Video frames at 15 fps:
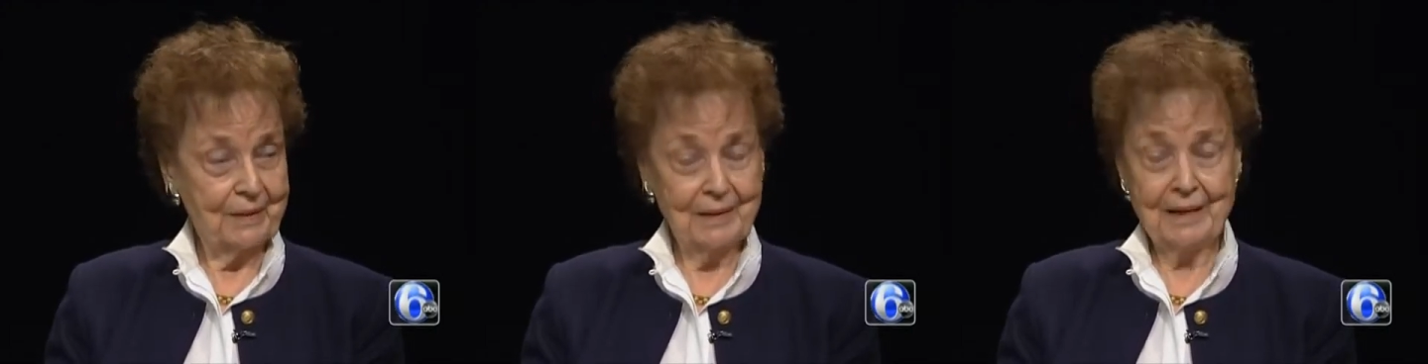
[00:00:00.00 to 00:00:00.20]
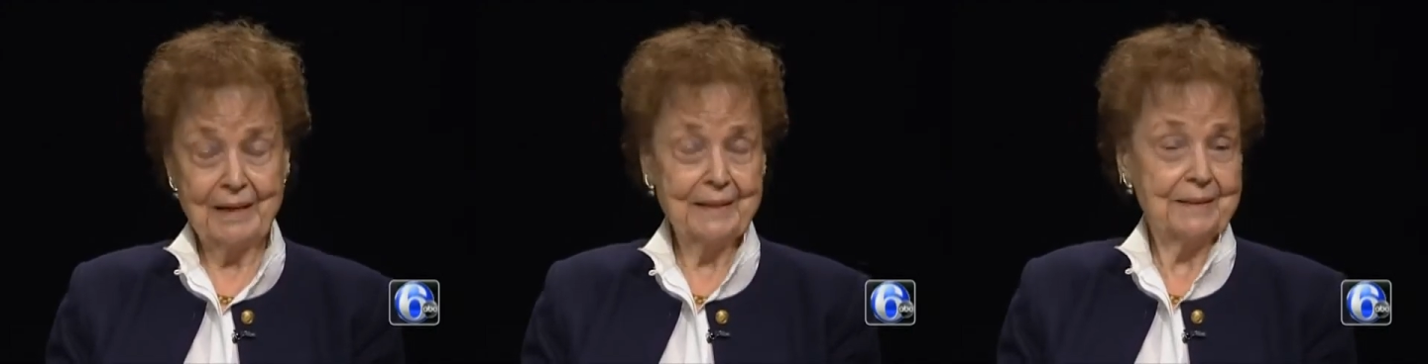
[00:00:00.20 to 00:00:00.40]

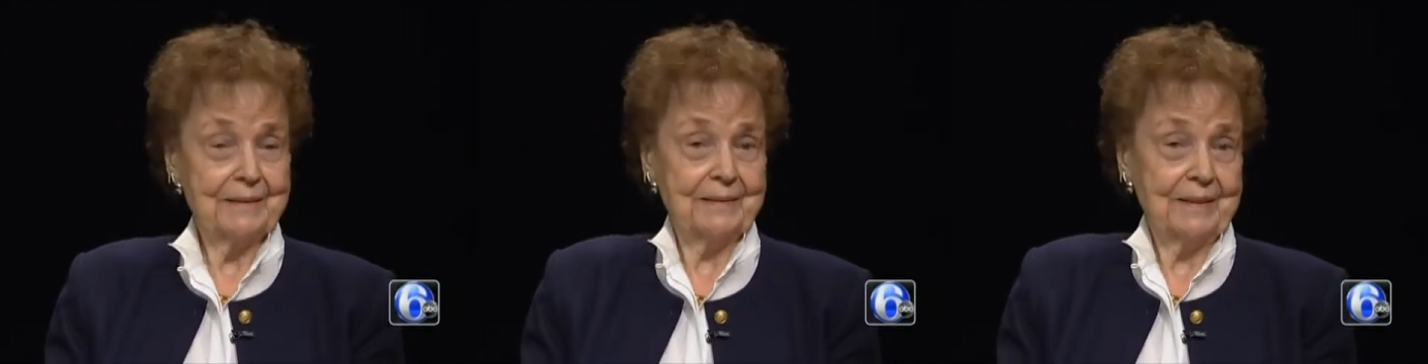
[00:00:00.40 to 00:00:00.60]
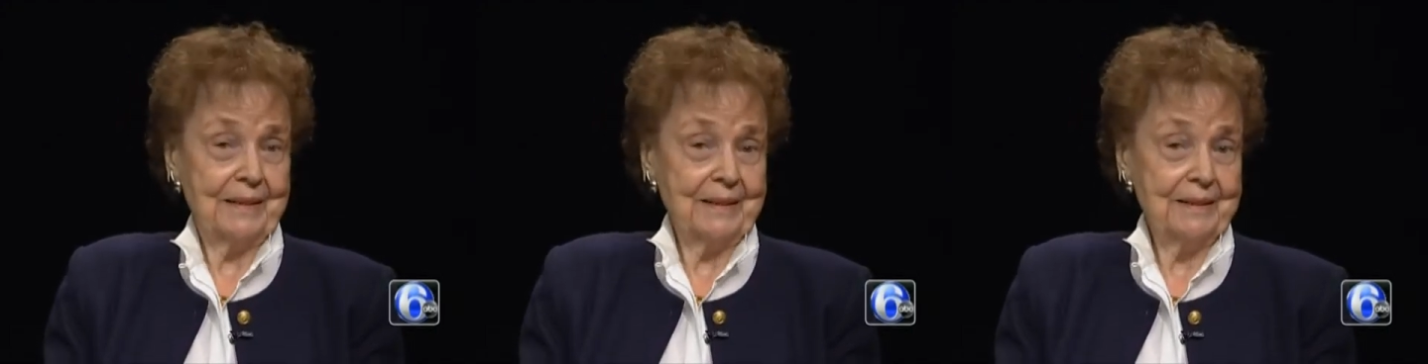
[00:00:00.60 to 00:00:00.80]
I
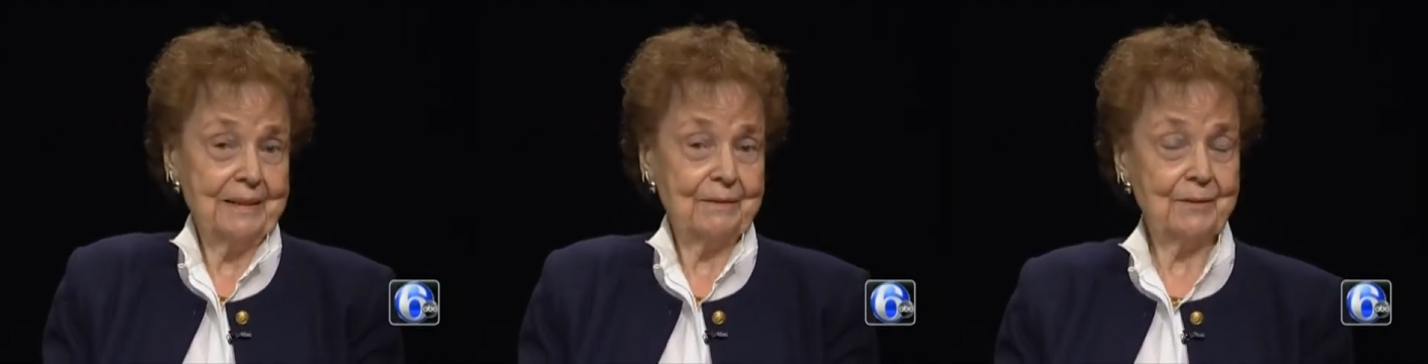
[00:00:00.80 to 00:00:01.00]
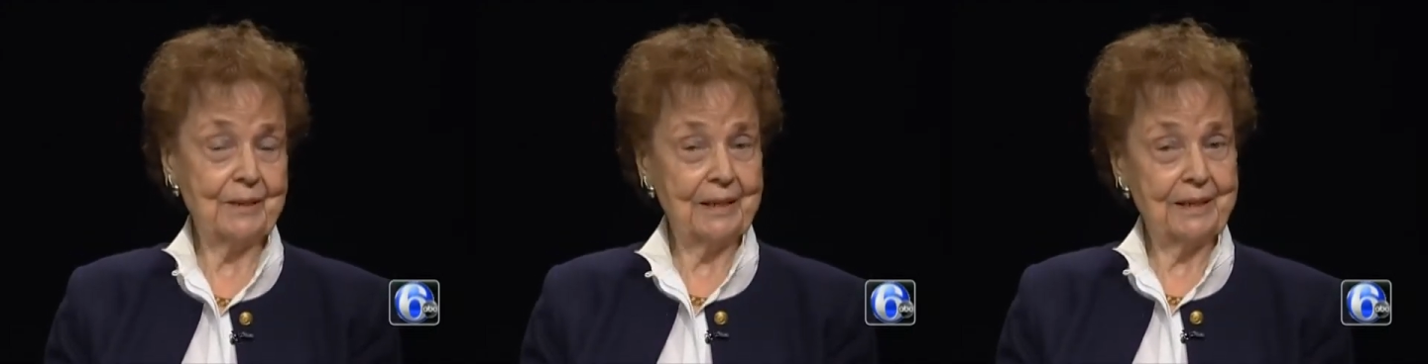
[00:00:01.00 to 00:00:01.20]

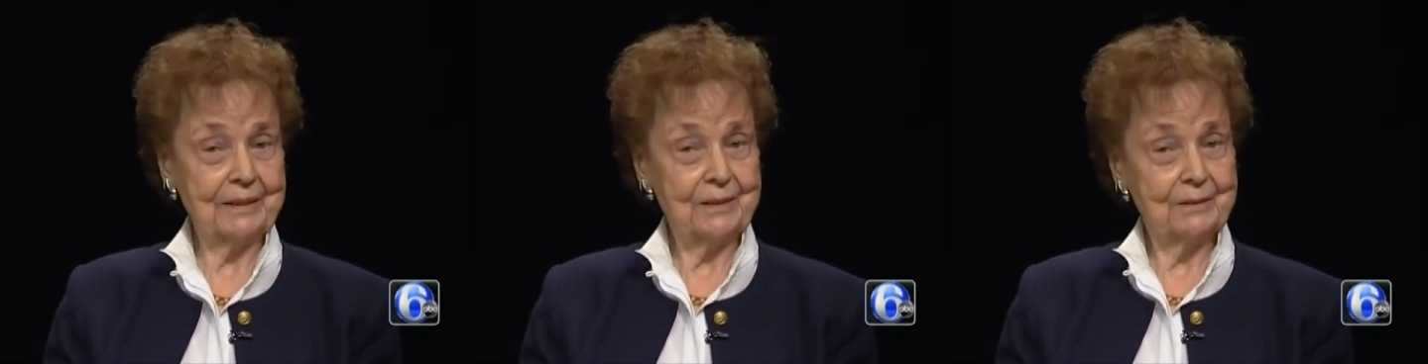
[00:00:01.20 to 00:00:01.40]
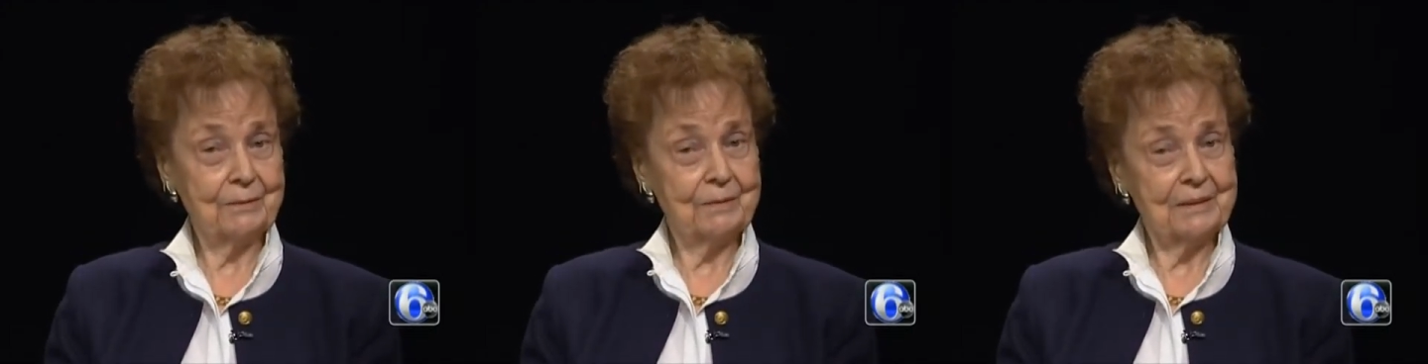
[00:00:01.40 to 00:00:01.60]
never had
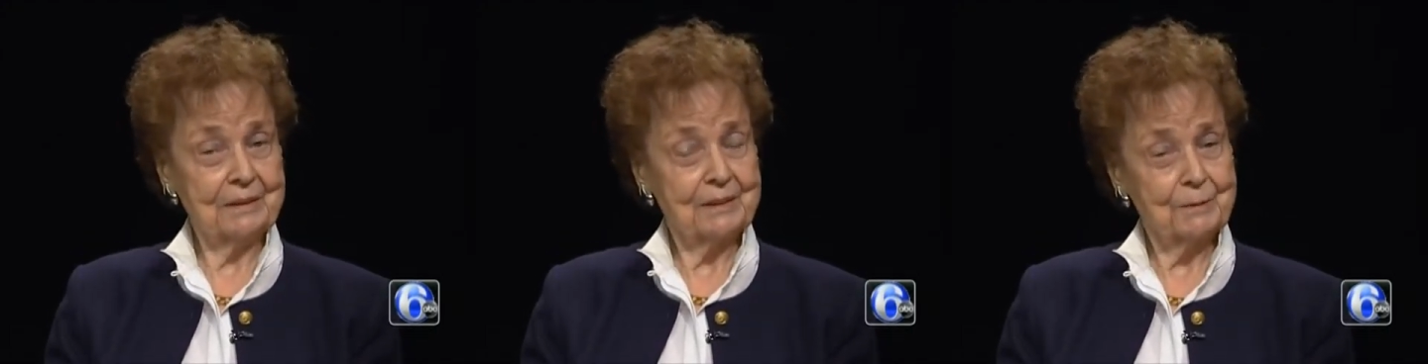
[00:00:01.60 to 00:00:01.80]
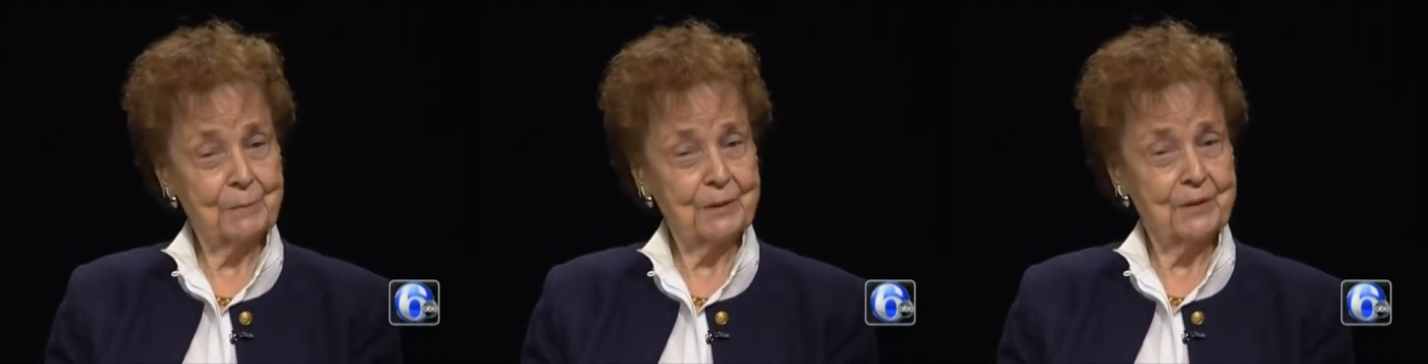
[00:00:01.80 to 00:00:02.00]
to
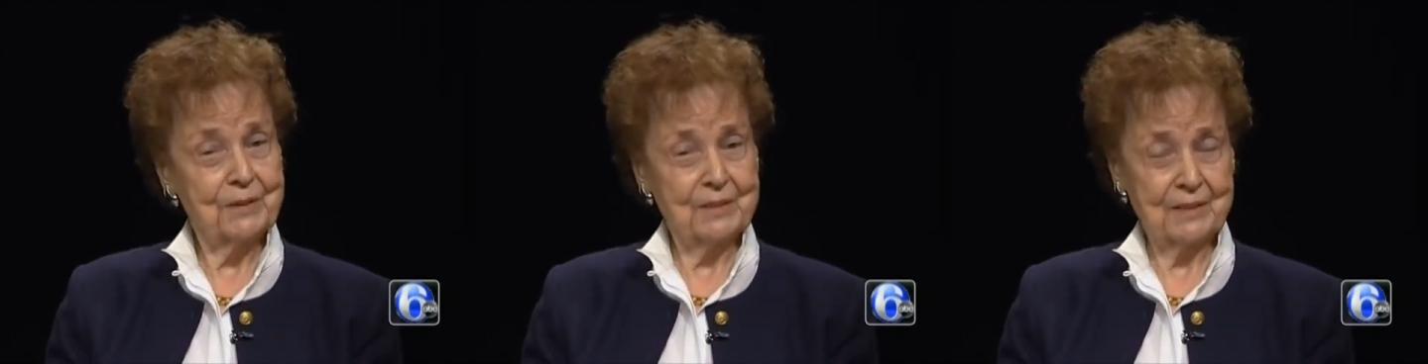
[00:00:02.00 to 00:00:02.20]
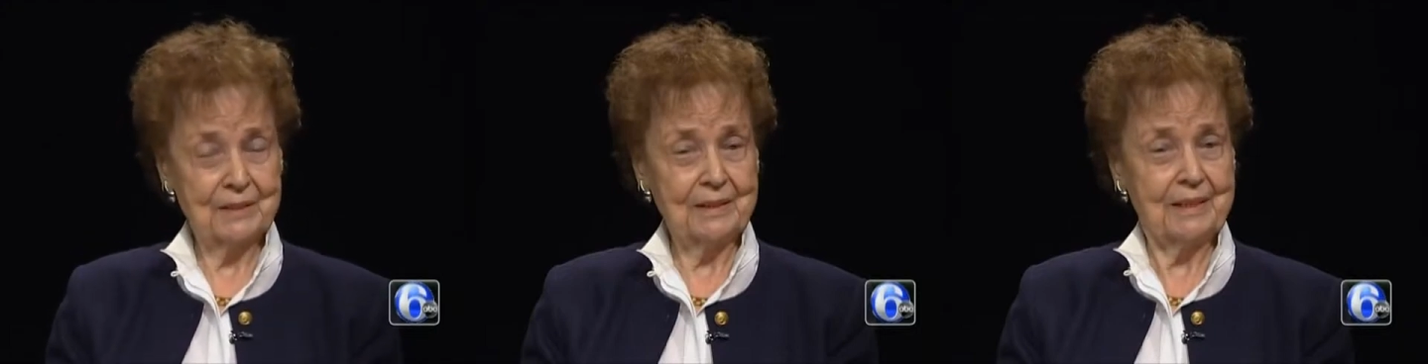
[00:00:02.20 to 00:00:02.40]
experience